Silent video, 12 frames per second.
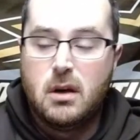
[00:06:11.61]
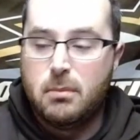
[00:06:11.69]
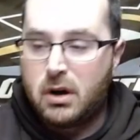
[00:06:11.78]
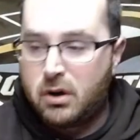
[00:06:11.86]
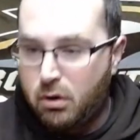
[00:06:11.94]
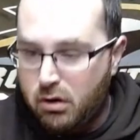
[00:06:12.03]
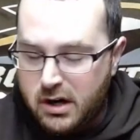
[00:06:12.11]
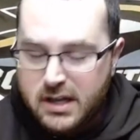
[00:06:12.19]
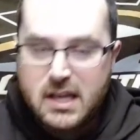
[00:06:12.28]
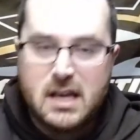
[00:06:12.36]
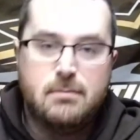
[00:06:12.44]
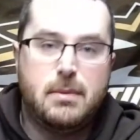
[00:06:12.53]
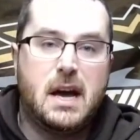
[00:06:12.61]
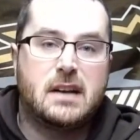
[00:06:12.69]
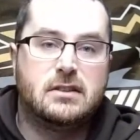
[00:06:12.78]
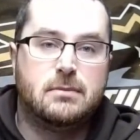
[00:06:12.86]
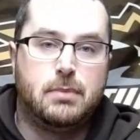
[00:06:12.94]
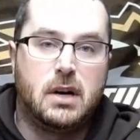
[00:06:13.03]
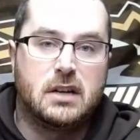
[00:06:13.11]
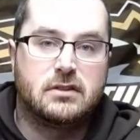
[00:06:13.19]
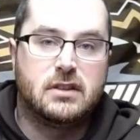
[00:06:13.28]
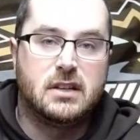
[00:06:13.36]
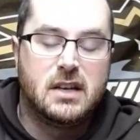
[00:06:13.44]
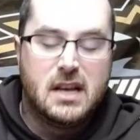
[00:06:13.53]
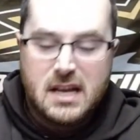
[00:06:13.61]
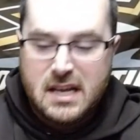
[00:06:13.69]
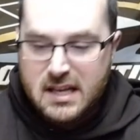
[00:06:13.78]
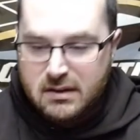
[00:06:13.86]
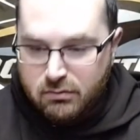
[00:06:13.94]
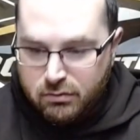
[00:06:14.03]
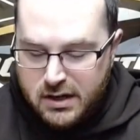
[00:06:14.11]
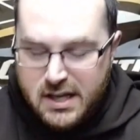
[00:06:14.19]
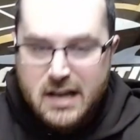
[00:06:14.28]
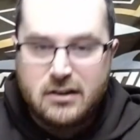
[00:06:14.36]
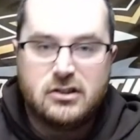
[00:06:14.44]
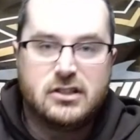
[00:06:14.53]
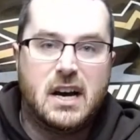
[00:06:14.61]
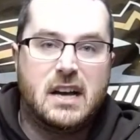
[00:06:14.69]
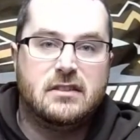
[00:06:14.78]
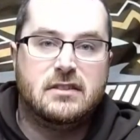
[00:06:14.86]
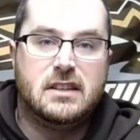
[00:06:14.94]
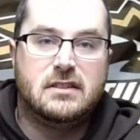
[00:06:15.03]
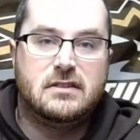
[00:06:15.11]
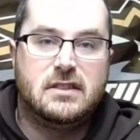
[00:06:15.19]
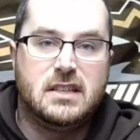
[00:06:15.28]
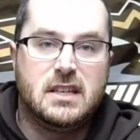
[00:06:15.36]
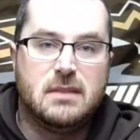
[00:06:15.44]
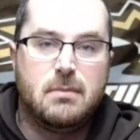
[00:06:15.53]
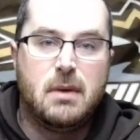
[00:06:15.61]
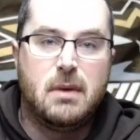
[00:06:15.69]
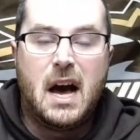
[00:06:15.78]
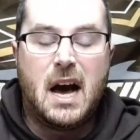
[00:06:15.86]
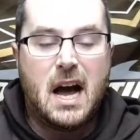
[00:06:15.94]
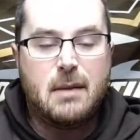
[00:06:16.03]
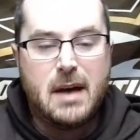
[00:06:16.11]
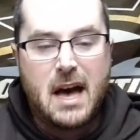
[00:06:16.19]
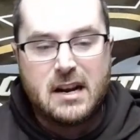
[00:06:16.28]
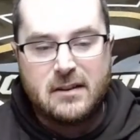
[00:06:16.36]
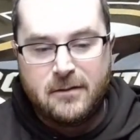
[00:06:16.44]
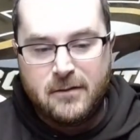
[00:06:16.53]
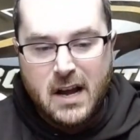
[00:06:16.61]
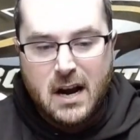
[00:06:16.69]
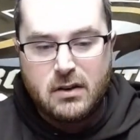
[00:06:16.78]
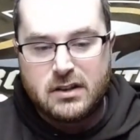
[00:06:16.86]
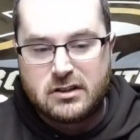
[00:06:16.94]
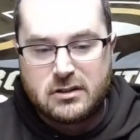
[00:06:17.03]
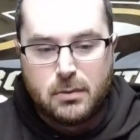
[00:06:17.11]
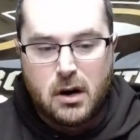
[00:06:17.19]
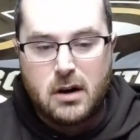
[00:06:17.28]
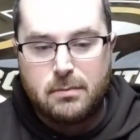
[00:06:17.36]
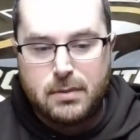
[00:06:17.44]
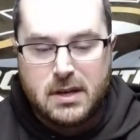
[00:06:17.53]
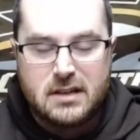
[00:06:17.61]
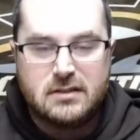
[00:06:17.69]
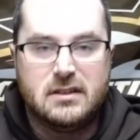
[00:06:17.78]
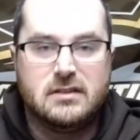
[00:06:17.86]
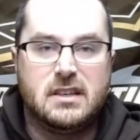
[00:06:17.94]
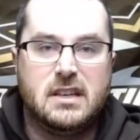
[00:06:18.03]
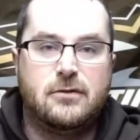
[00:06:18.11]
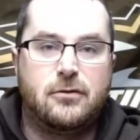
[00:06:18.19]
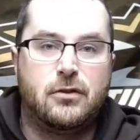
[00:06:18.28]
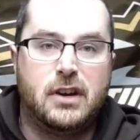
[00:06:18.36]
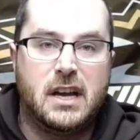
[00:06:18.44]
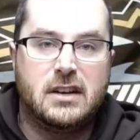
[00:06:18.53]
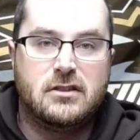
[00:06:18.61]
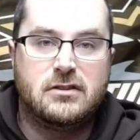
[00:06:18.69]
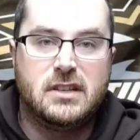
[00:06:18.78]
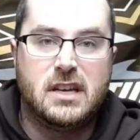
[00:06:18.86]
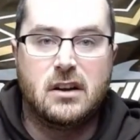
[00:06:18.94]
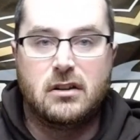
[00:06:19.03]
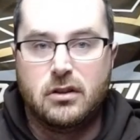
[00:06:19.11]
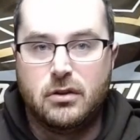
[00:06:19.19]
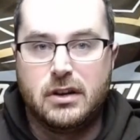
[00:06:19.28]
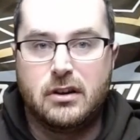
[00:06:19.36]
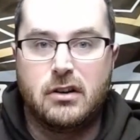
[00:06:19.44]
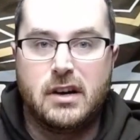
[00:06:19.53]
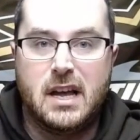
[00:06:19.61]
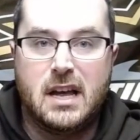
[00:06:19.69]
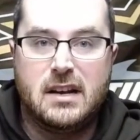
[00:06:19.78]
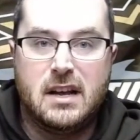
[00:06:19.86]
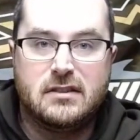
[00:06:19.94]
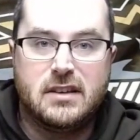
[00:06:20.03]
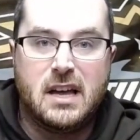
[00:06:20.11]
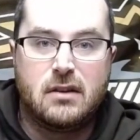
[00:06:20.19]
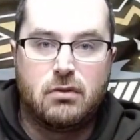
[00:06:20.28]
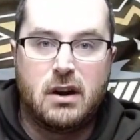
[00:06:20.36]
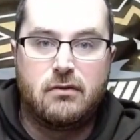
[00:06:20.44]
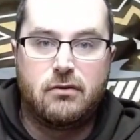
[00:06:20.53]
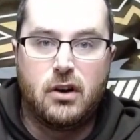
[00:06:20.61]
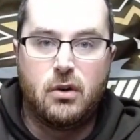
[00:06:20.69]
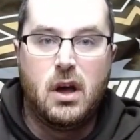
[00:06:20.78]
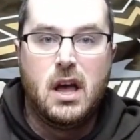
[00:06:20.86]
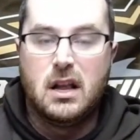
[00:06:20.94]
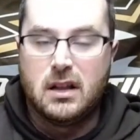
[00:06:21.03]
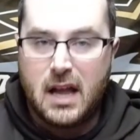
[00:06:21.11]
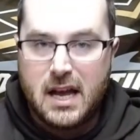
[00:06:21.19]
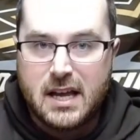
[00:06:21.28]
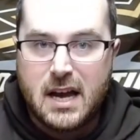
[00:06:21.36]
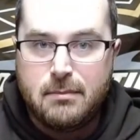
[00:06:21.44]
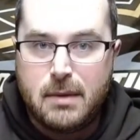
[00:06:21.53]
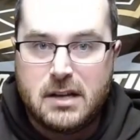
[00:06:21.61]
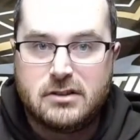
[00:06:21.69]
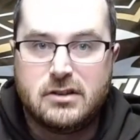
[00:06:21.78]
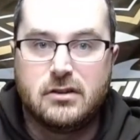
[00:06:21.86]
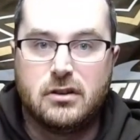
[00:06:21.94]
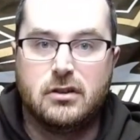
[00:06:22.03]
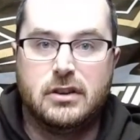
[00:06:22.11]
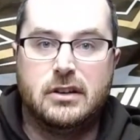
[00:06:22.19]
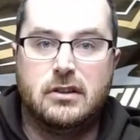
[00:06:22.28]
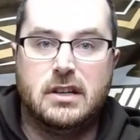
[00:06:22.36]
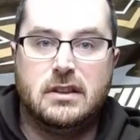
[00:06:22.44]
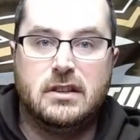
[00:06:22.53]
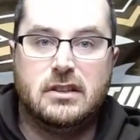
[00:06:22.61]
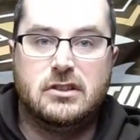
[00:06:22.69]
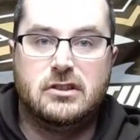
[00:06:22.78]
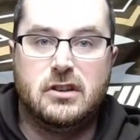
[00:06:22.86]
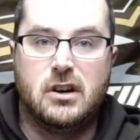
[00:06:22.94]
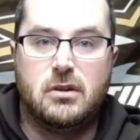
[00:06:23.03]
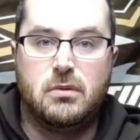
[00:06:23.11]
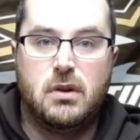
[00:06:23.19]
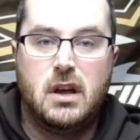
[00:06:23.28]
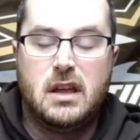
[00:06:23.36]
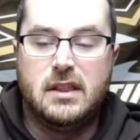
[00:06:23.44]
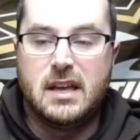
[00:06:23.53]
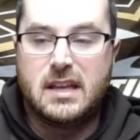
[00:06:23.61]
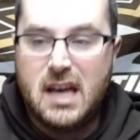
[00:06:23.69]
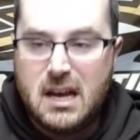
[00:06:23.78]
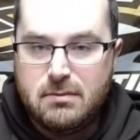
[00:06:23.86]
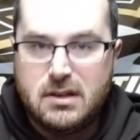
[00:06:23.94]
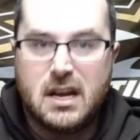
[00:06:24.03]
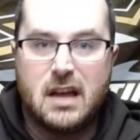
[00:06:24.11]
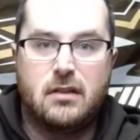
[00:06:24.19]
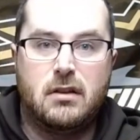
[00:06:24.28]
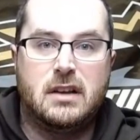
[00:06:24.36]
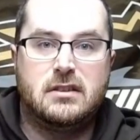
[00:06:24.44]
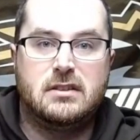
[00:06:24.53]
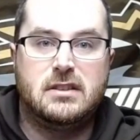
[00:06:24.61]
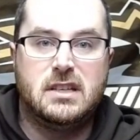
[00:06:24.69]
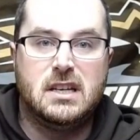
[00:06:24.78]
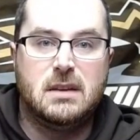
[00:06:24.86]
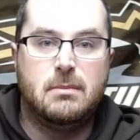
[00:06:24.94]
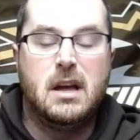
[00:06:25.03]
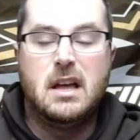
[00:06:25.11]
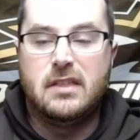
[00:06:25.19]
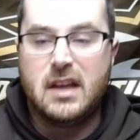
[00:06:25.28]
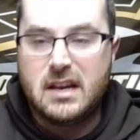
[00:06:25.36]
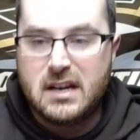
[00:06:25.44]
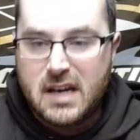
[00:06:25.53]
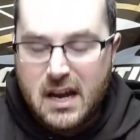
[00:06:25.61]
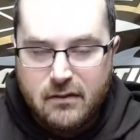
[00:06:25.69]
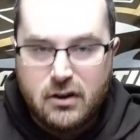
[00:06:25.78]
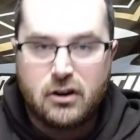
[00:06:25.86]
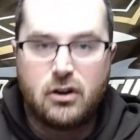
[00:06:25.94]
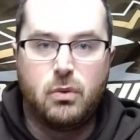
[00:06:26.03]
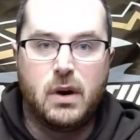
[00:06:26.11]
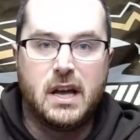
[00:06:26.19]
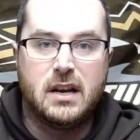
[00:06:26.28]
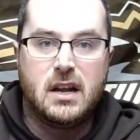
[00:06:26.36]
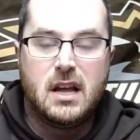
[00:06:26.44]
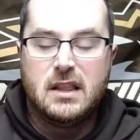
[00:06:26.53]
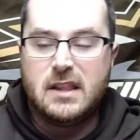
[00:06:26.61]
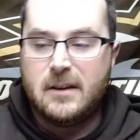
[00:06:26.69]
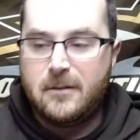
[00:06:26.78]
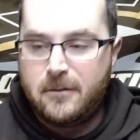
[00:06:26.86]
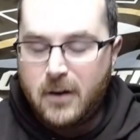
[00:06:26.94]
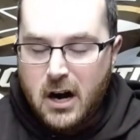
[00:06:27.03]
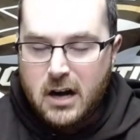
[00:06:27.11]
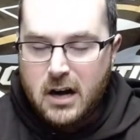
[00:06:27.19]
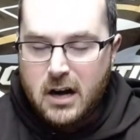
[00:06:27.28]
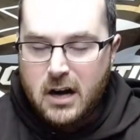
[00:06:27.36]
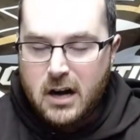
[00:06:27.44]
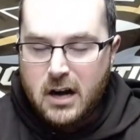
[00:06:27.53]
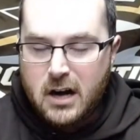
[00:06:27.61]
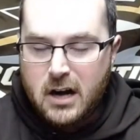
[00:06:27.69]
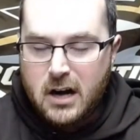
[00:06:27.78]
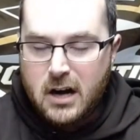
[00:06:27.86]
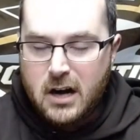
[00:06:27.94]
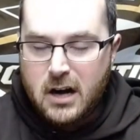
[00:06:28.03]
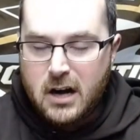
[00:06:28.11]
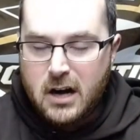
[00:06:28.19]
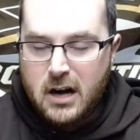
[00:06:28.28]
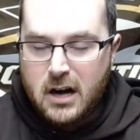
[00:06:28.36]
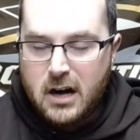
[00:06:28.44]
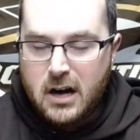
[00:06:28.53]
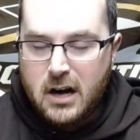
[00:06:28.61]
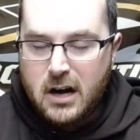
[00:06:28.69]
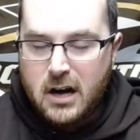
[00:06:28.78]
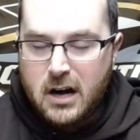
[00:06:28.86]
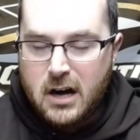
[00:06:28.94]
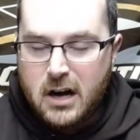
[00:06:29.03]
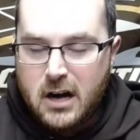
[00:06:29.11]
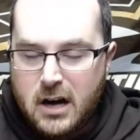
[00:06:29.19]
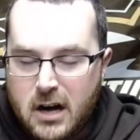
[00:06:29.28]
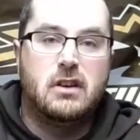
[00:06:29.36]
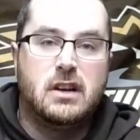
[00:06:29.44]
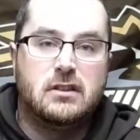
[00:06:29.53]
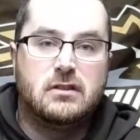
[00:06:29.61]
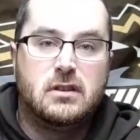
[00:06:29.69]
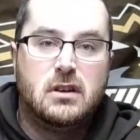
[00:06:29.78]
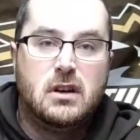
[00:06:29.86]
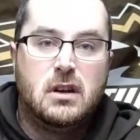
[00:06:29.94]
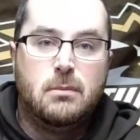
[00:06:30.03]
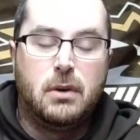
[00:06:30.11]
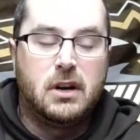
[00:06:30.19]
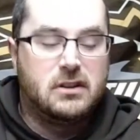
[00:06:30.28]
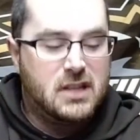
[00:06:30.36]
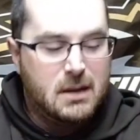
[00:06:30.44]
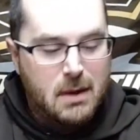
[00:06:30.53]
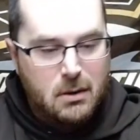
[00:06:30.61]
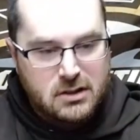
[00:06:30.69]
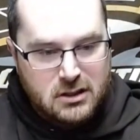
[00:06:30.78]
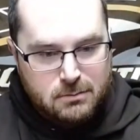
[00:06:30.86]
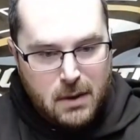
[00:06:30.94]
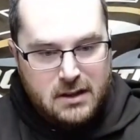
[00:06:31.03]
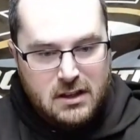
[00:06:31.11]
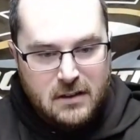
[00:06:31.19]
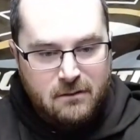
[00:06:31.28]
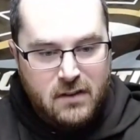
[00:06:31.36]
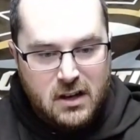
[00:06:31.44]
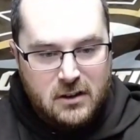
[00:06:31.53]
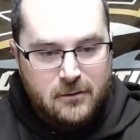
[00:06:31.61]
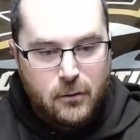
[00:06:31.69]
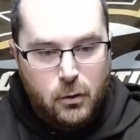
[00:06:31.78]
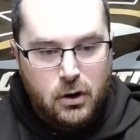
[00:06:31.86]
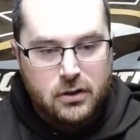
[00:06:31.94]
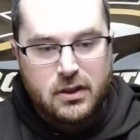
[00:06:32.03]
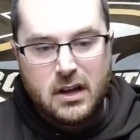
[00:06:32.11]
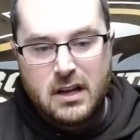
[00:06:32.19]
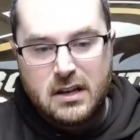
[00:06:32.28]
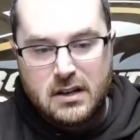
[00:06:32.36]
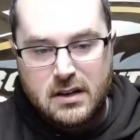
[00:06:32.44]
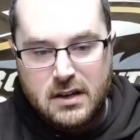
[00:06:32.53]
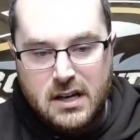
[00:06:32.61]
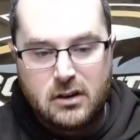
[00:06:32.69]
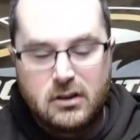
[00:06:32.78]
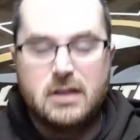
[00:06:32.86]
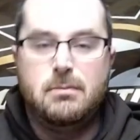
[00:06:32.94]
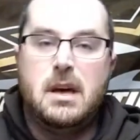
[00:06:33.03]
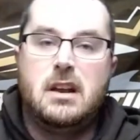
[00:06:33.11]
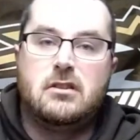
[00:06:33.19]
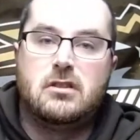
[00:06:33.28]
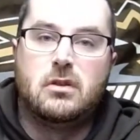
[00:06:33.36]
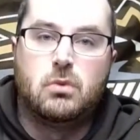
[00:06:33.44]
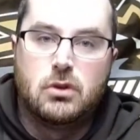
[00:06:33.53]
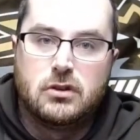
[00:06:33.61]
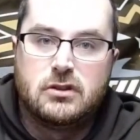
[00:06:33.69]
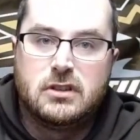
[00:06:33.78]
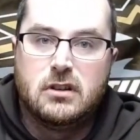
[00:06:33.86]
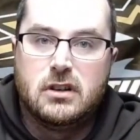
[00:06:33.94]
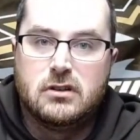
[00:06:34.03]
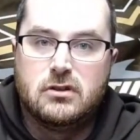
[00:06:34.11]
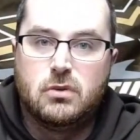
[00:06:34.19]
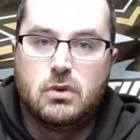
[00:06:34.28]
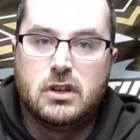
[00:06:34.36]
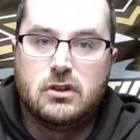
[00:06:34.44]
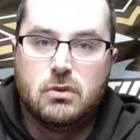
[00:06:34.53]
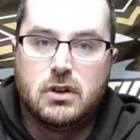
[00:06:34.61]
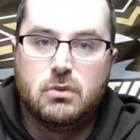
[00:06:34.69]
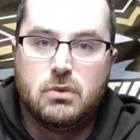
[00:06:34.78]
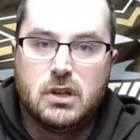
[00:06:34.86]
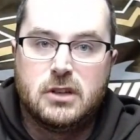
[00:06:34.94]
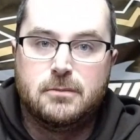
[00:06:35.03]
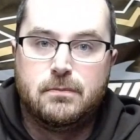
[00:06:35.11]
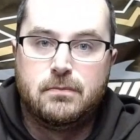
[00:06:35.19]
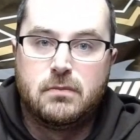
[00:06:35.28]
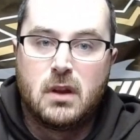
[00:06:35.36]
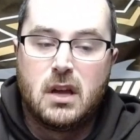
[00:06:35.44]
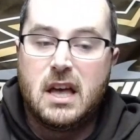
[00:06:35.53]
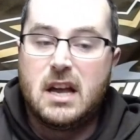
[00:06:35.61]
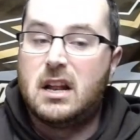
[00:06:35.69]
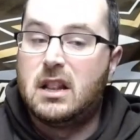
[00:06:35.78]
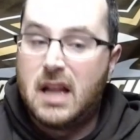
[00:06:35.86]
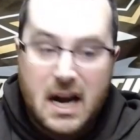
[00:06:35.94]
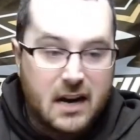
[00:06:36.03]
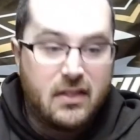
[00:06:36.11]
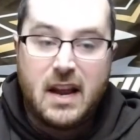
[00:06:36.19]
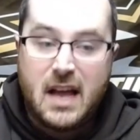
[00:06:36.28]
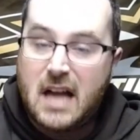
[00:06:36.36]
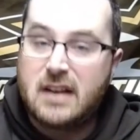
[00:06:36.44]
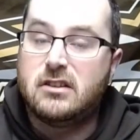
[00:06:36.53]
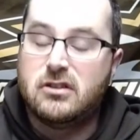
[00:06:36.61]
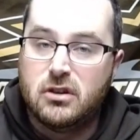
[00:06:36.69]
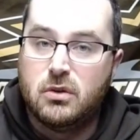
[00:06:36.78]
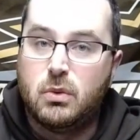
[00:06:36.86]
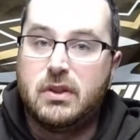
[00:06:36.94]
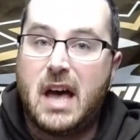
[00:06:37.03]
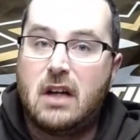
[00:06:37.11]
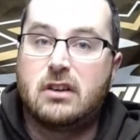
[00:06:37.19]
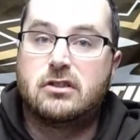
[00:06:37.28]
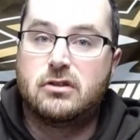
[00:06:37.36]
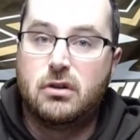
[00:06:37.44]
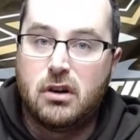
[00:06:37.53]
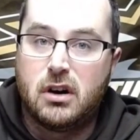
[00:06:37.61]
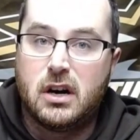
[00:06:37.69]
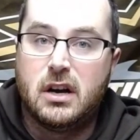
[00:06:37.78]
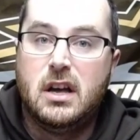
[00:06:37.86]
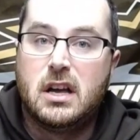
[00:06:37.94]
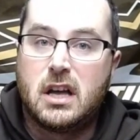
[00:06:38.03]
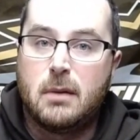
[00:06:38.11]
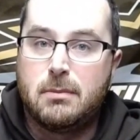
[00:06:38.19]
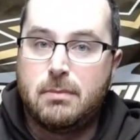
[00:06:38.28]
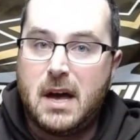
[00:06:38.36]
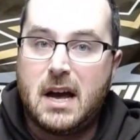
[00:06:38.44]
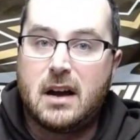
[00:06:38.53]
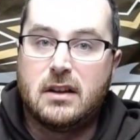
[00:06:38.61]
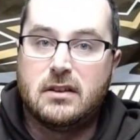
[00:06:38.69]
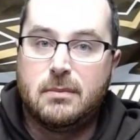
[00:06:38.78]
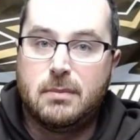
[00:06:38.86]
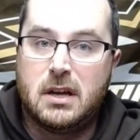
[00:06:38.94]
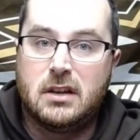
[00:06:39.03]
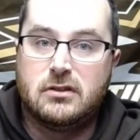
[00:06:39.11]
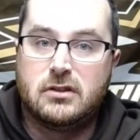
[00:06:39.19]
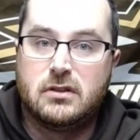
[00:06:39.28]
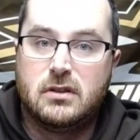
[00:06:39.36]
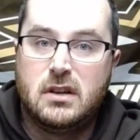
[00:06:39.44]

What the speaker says: But Cora came back to Boston. He re-energized this team. Heim added very smart pieces in free agency, including Hernandez and Renfroe, like I mentioned earlier in this show. They came together as a team. They never quit. They fought in the postseason. They didn't advance to the World Series, but a team that was expected to finish fourth nearly made it to the World Series in 2021. And a lot of that had to do with Alex Cora coming back on the bench.